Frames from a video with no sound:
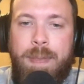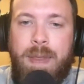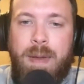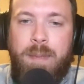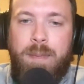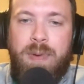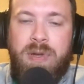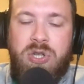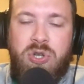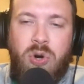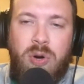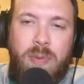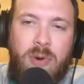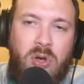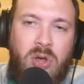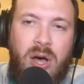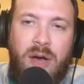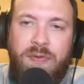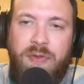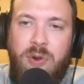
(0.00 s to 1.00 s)
But Jordan
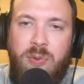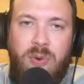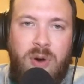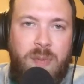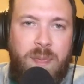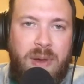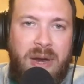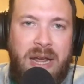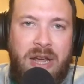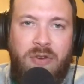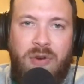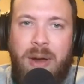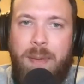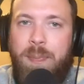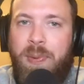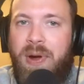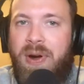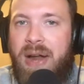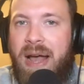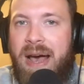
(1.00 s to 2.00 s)
McLaughlin would have been a great
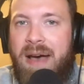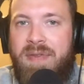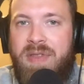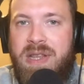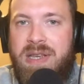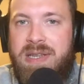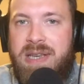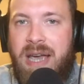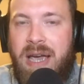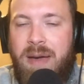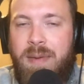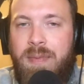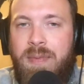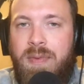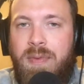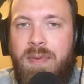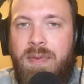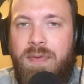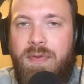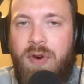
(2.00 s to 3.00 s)
player to have in this game
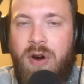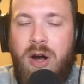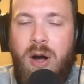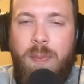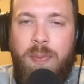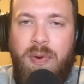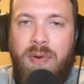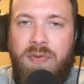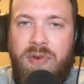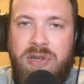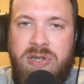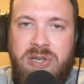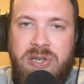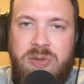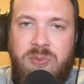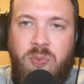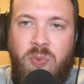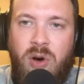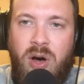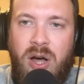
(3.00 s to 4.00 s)
for a couple of
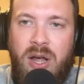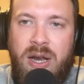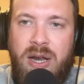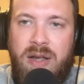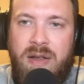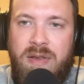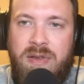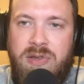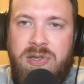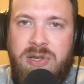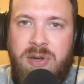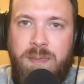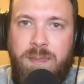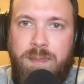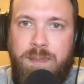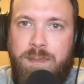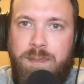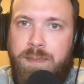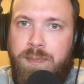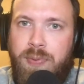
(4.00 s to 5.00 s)
reasons. One, to
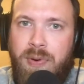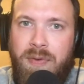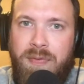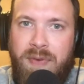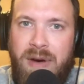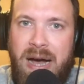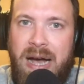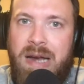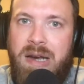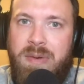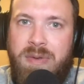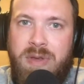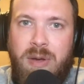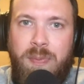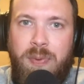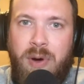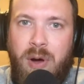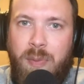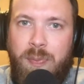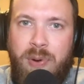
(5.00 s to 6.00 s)
provide the
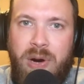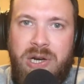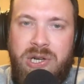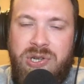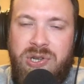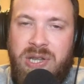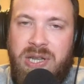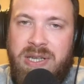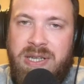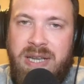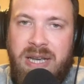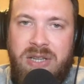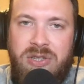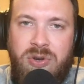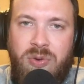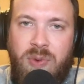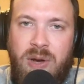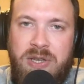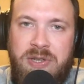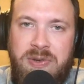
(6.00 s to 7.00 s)
ball pressure that
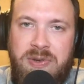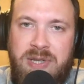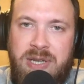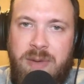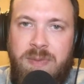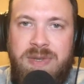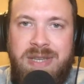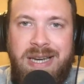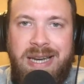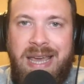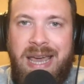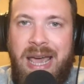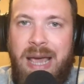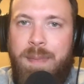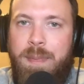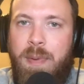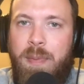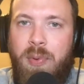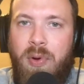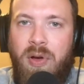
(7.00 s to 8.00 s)
D'Angelo Russell seems
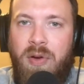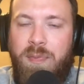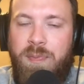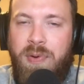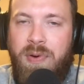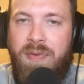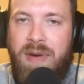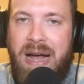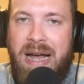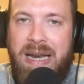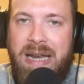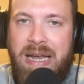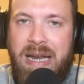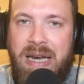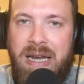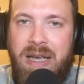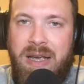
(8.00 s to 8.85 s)
incapable of providing,